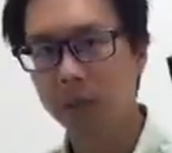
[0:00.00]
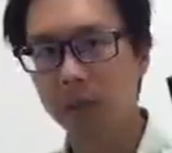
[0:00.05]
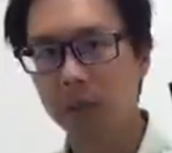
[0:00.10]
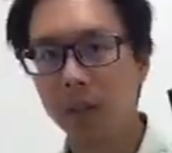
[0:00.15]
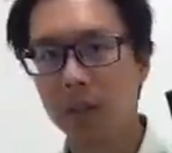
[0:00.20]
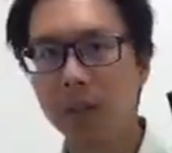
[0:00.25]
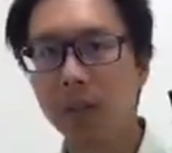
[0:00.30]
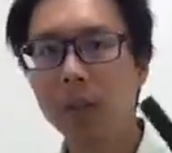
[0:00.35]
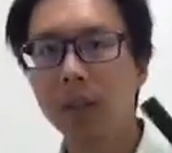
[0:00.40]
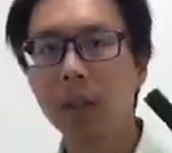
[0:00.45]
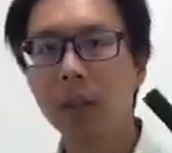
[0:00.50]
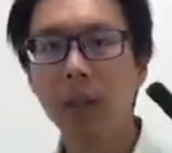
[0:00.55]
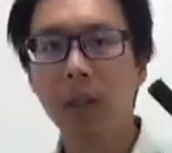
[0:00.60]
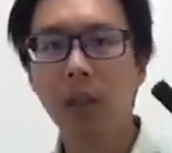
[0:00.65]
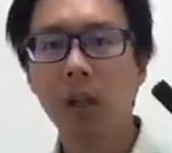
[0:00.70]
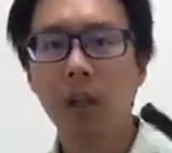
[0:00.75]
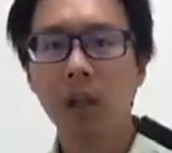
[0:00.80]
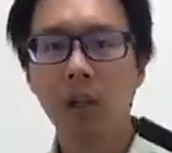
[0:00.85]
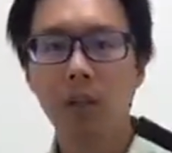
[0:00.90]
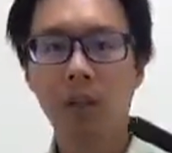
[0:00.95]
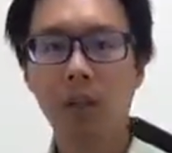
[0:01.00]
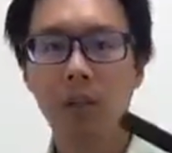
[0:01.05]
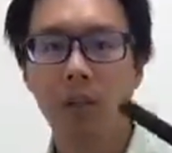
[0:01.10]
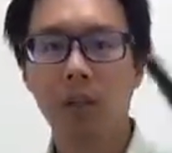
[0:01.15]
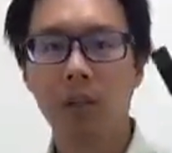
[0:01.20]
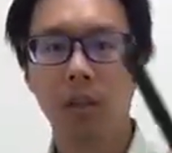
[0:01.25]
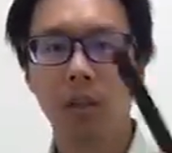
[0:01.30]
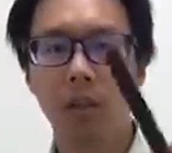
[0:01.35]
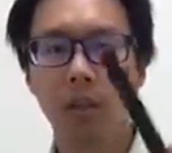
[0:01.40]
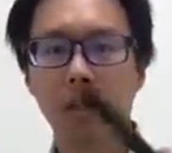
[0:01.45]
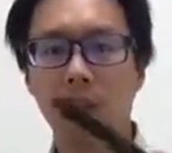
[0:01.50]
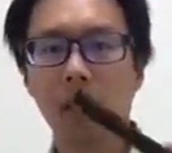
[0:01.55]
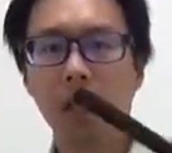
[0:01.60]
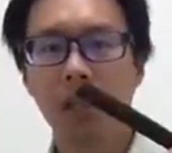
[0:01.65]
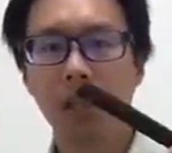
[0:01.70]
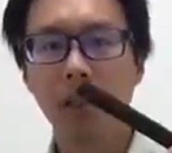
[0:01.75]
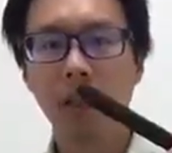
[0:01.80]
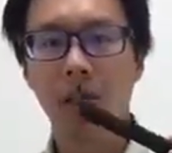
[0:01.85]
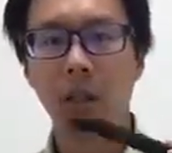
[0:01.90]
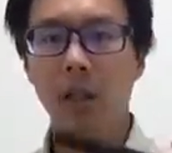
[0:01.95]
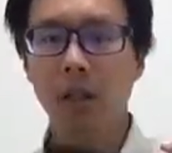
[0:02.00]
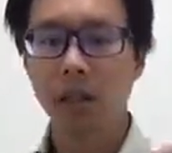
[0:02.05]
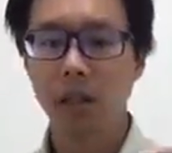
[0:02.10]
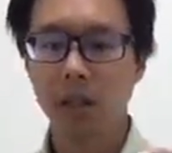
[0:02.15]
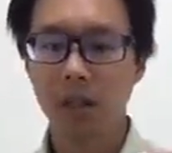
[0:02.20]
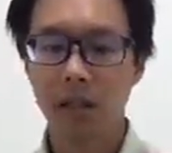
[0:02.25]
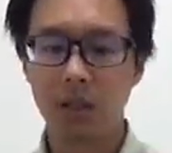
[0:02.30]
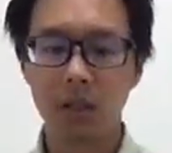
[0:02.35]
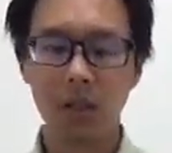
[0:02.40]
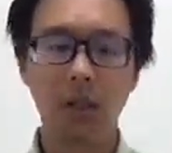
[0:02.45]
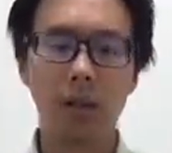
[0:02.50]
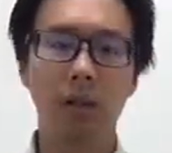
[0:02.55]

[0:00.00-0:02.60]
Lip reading: a stick like this.